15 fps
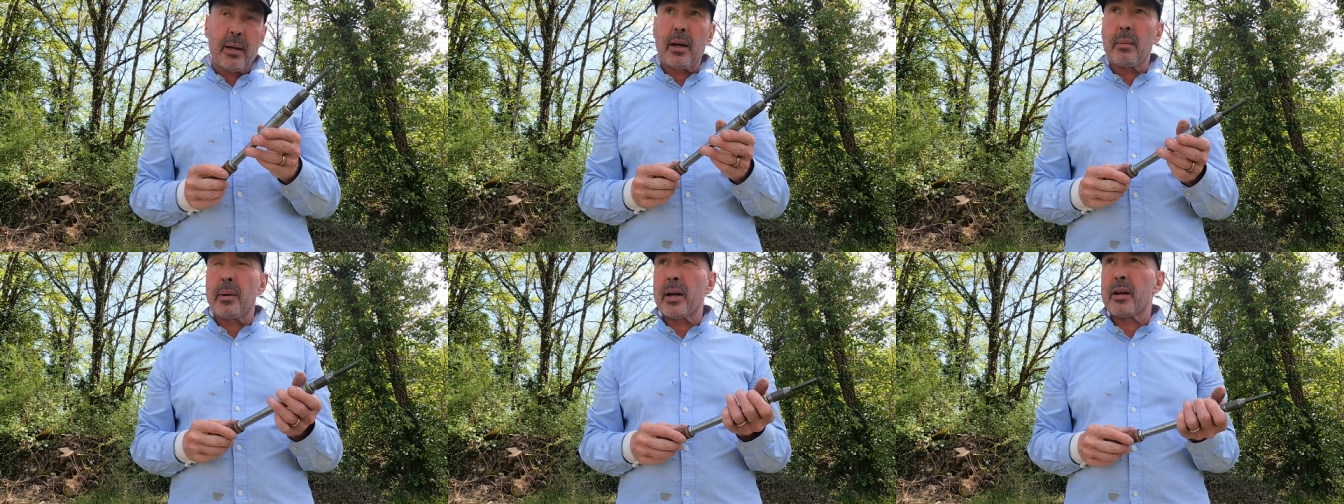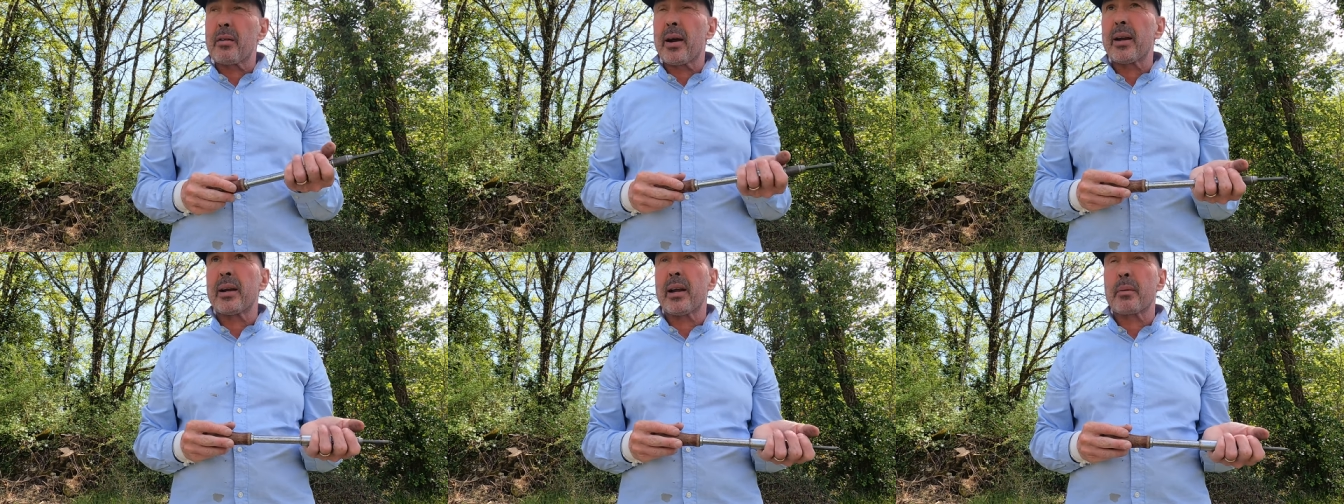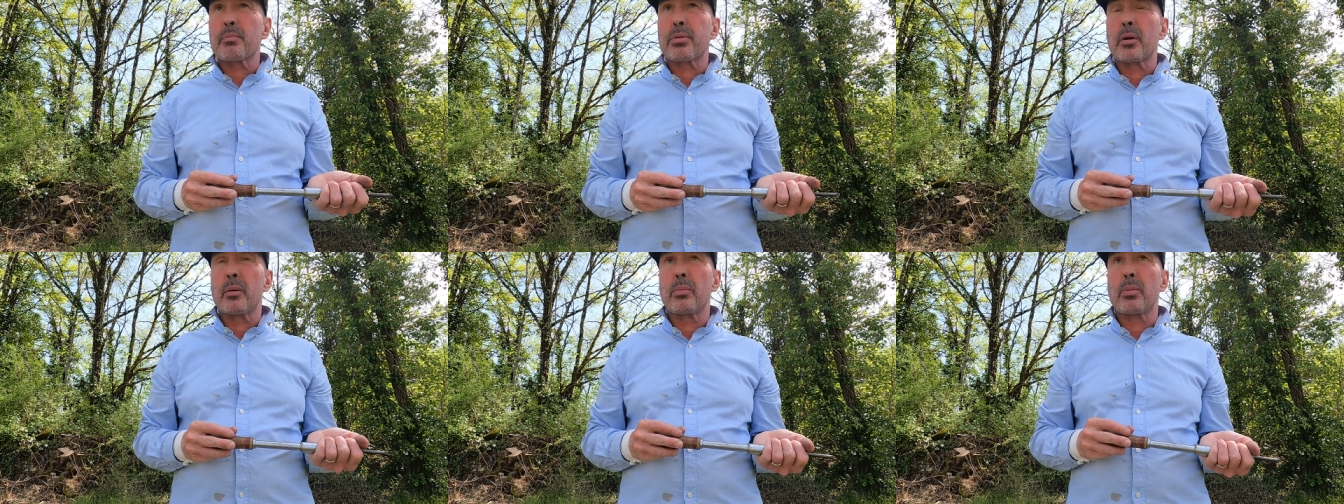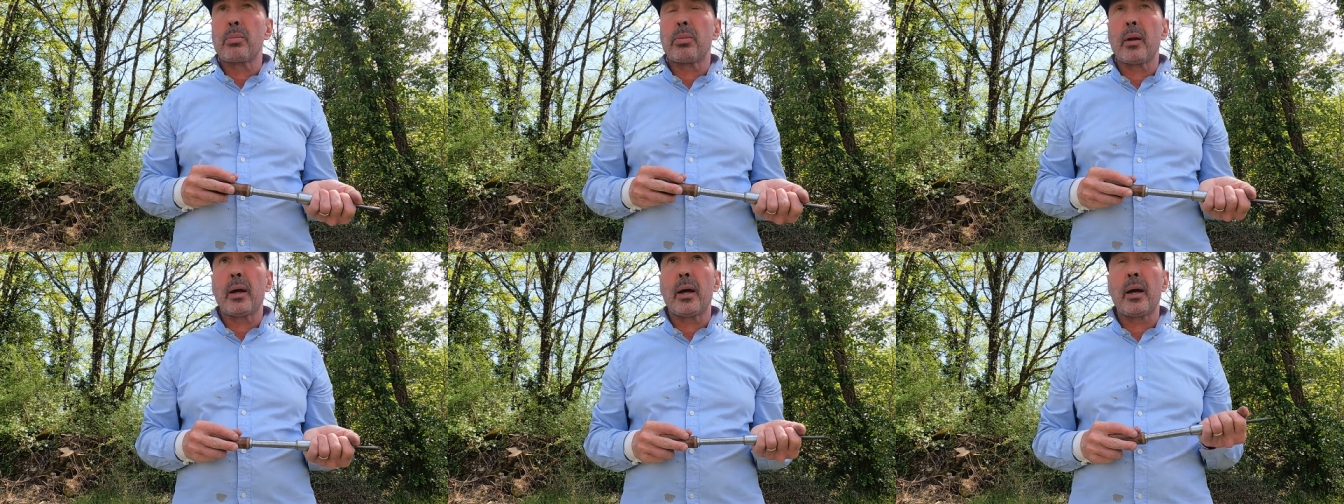Now my granddad
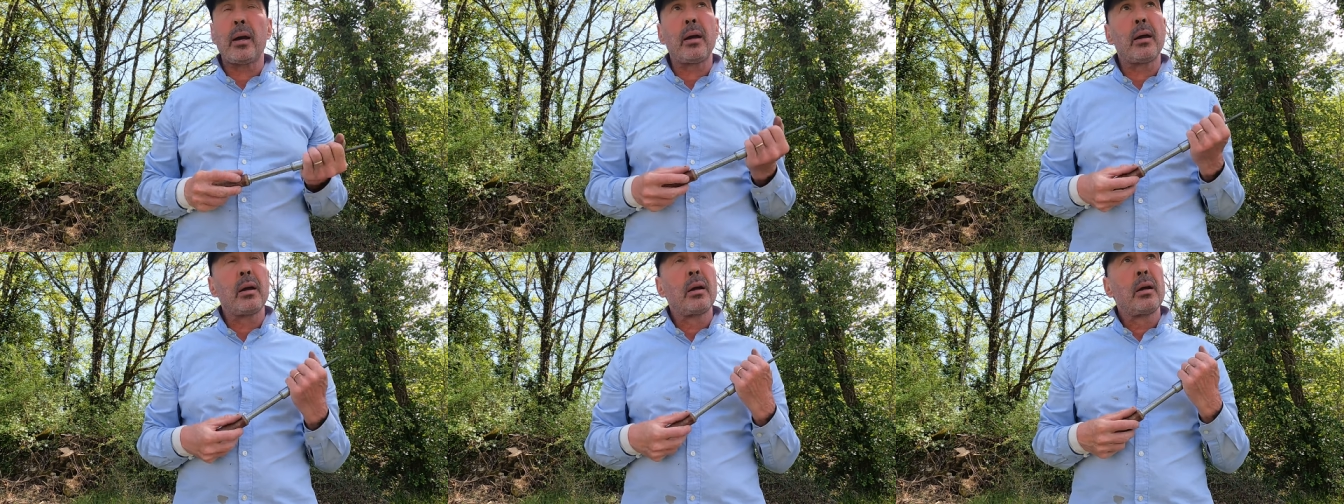probably